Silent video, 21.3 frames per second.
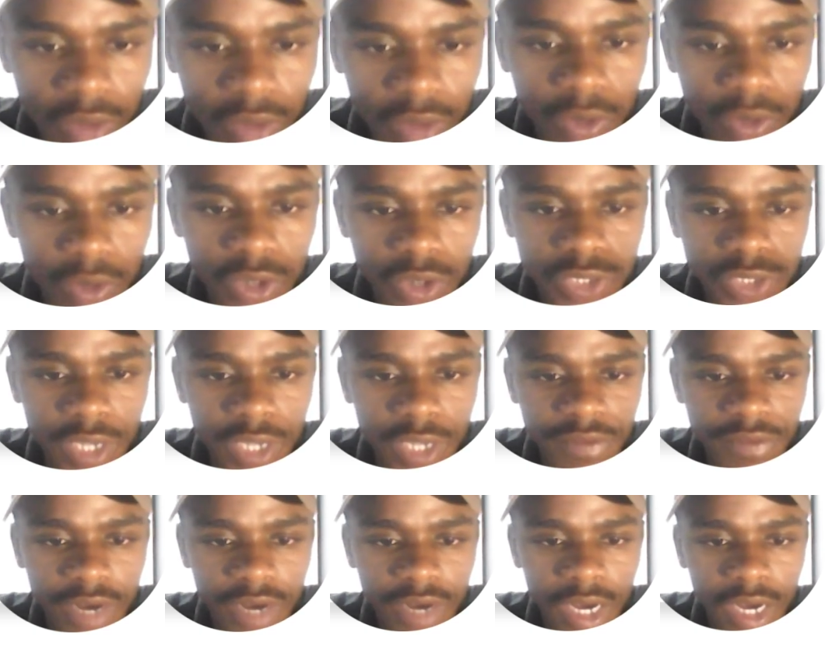We also
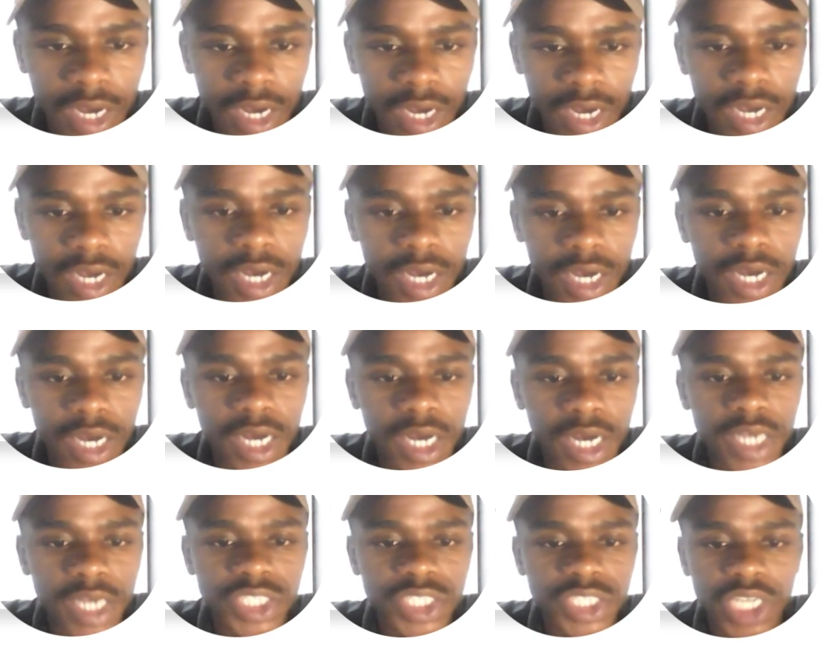have
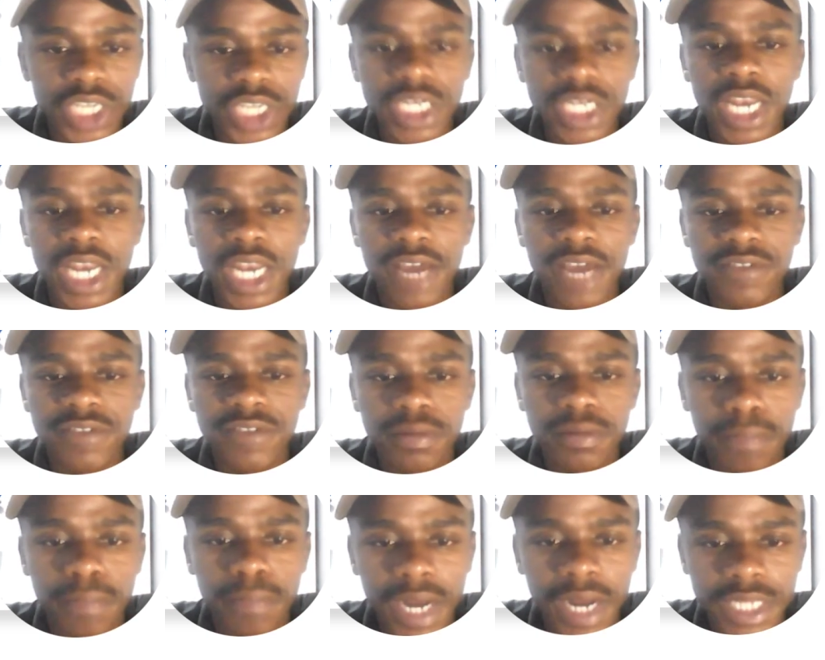
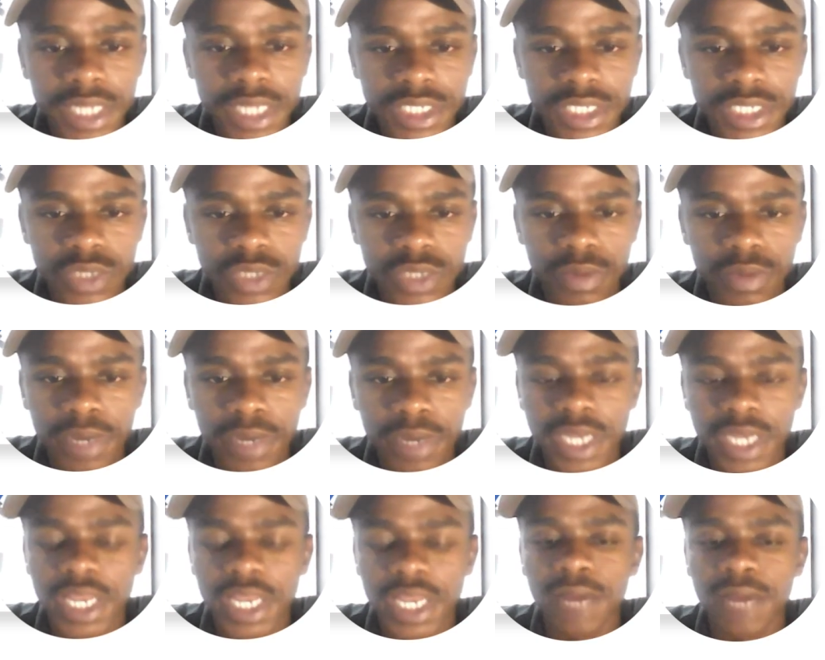shade-loving plants,
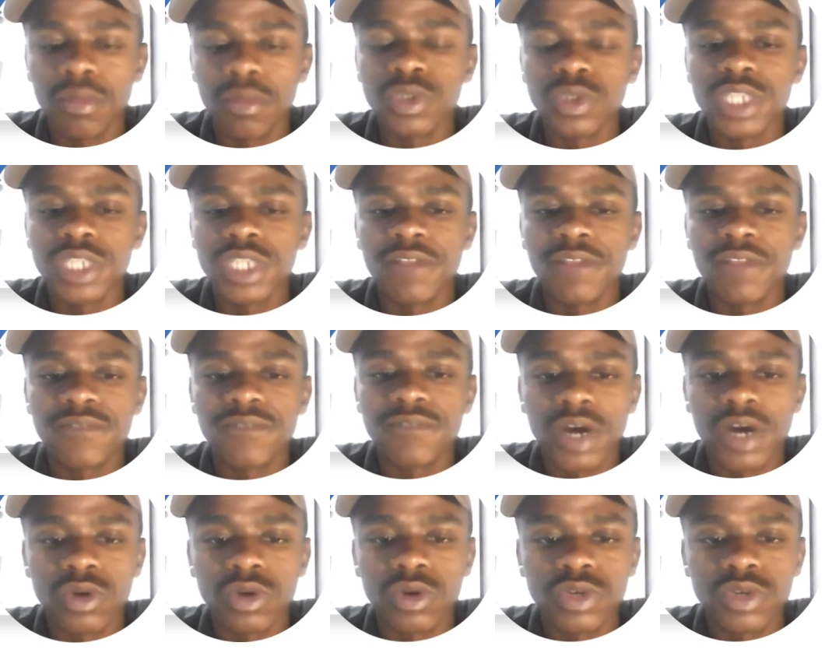whereby they are mostly
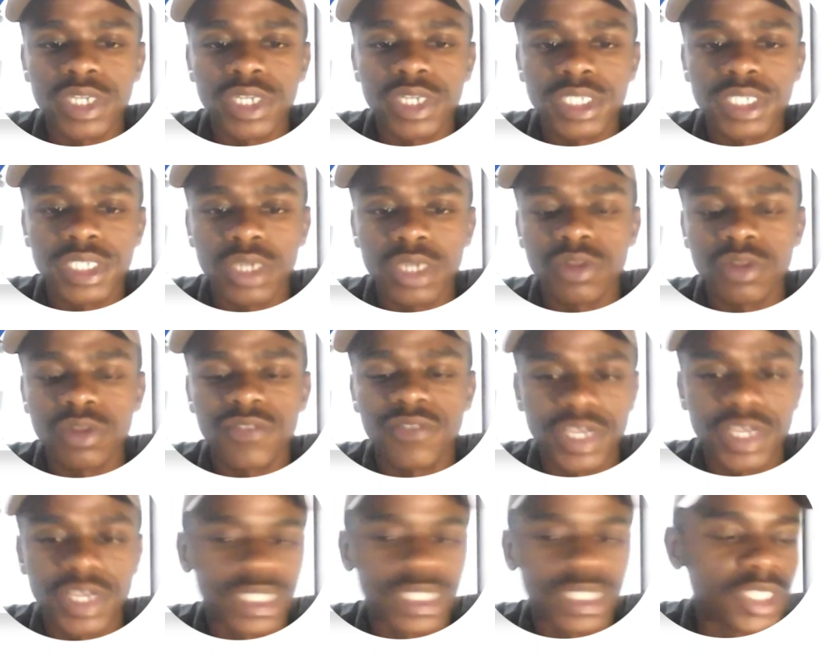found on the
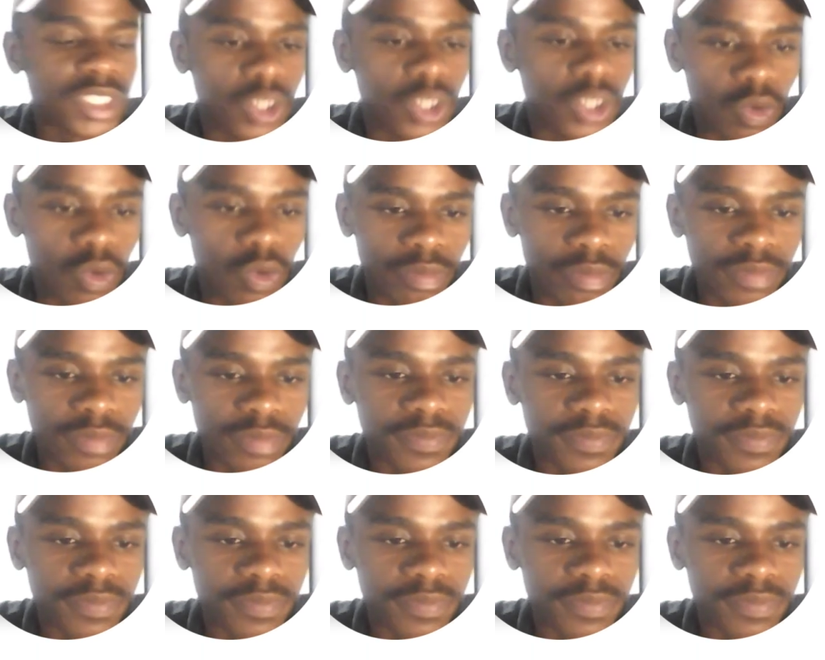south-facing slope.